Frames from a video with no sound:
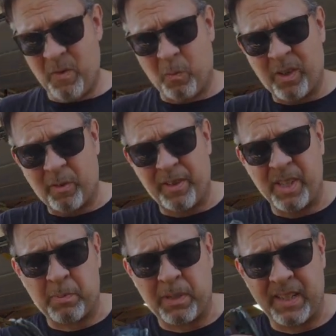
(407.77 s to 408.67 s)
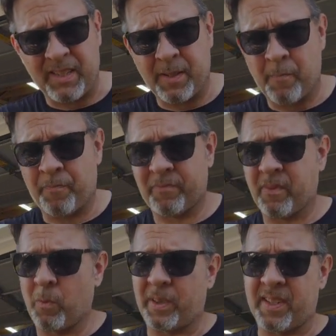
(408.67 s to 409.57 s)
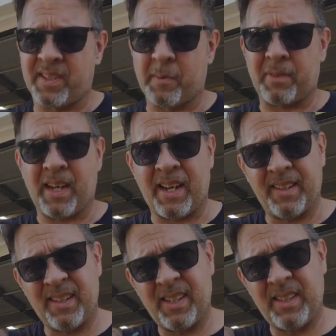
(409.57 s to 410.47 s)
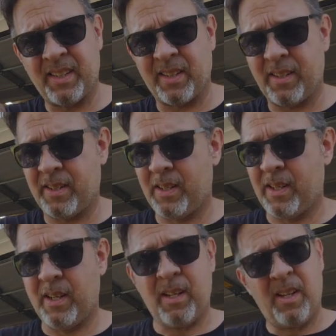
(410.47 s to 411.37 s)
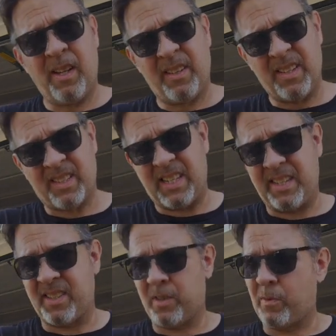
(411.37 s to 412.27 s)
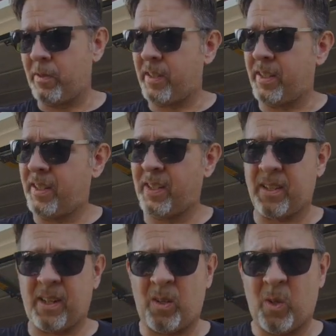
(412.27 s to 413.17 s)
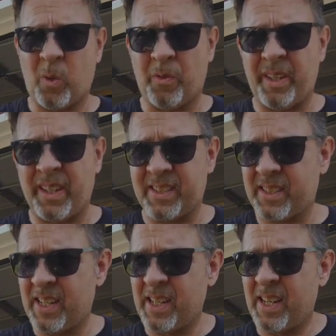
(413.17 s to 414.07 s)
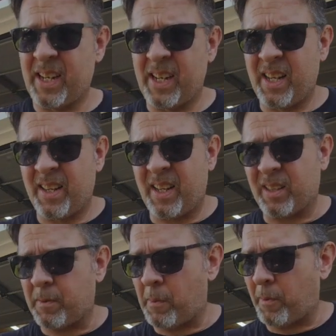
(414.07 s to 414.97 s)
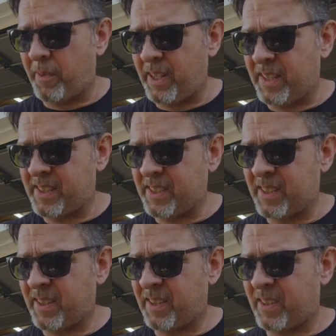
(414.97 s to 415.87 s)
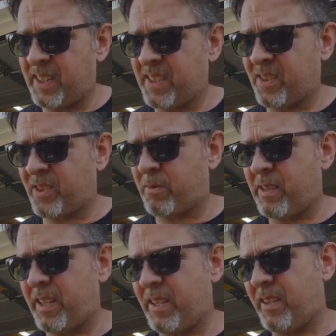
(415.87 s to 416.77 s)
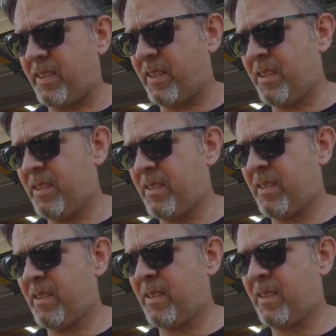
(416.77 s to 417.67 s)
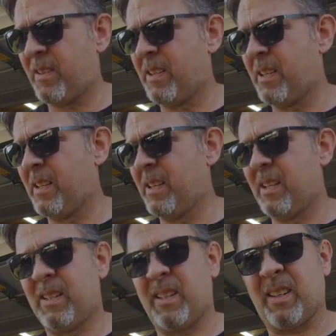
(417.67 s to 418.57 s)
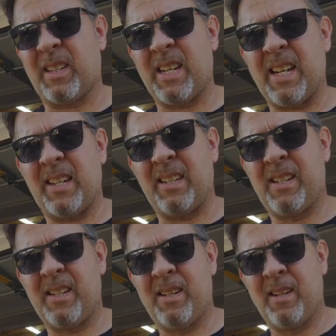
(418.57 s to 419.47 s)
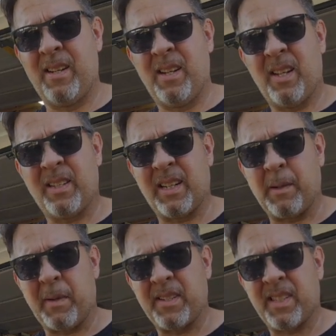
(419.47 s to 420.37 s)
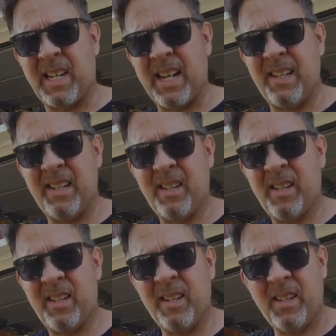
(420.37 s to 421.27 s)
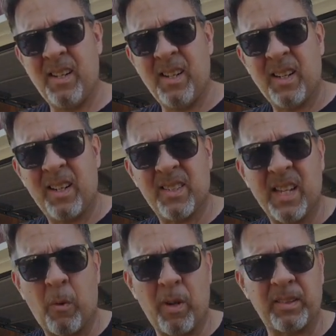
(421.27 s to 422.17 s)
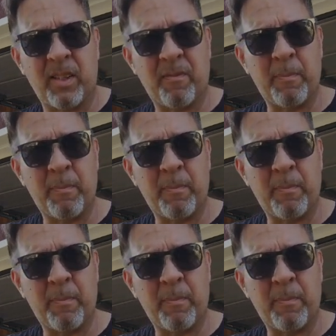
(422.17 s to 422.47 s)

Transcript: we went over this piece with the zip tie. This slides in the rear end. I'll hold this. I'll come up with this. This will thread into there like that. And I got my slide. See, I welded a